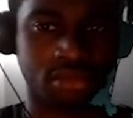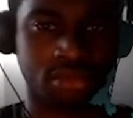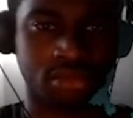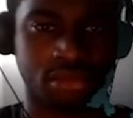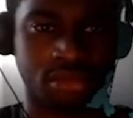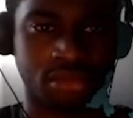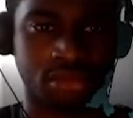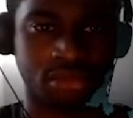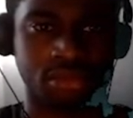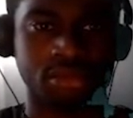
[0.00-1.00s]

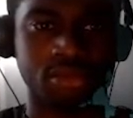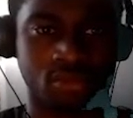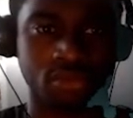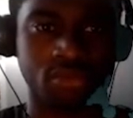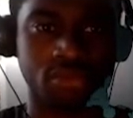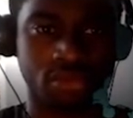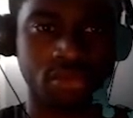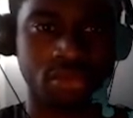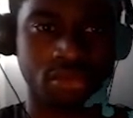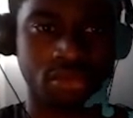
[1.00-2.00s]

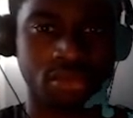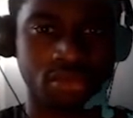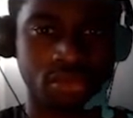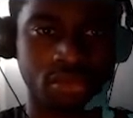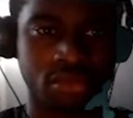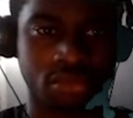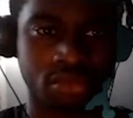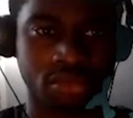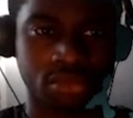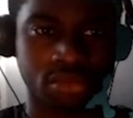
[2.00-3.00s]

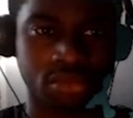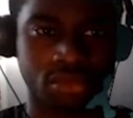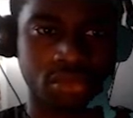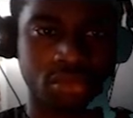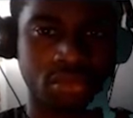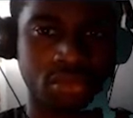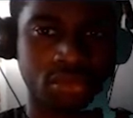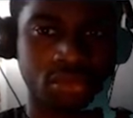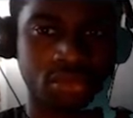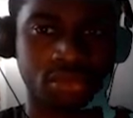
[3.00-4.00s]

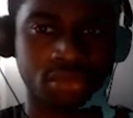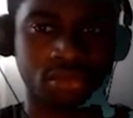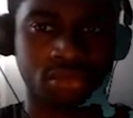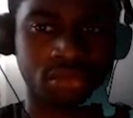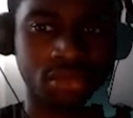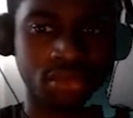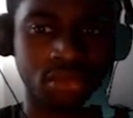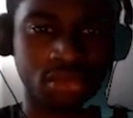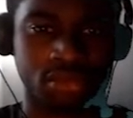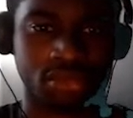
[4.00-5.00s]

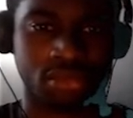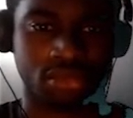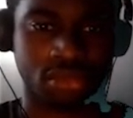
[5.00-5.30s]
(not speaking)